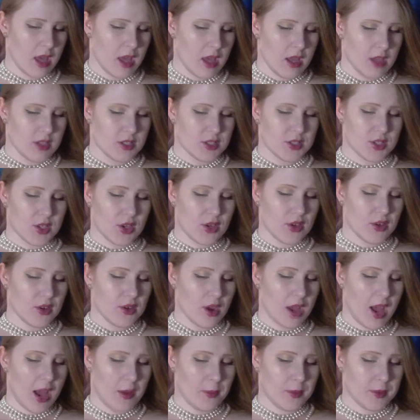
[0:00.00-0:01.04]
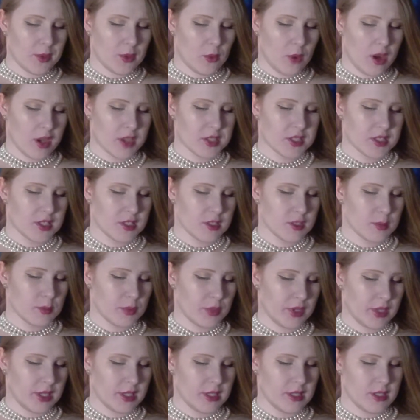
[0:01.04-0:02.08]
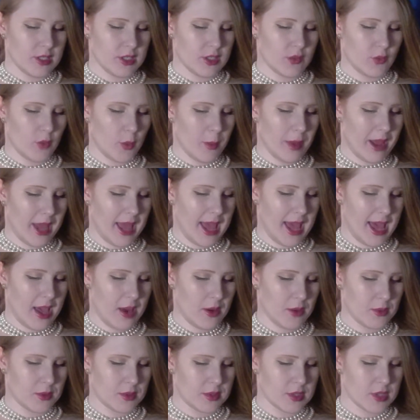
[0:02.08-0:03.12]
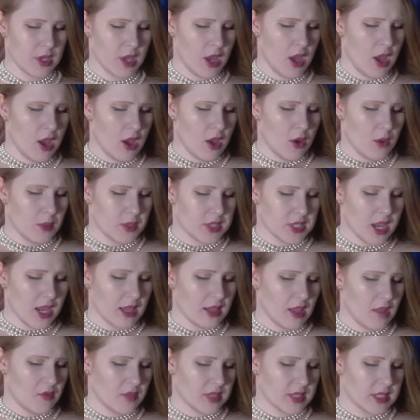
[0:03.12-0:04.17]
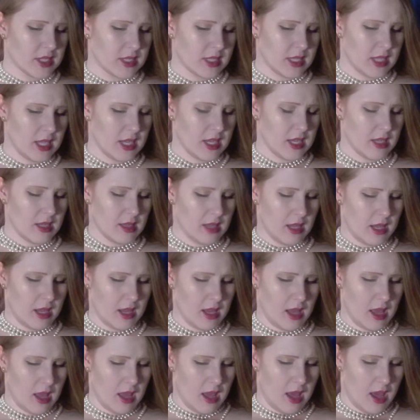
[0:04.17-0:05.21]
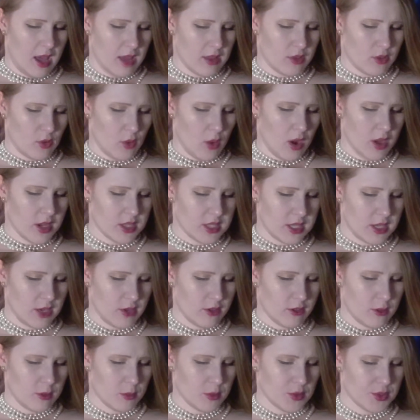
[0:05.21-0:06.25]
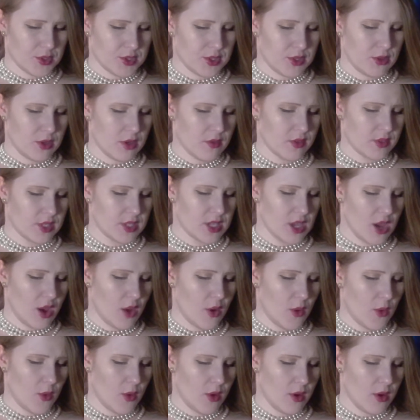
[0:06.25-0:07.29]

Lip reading: Sir, I would cross this bridge, for my hound, which I love exceedingly, hath crossed here in pursuit of a doe.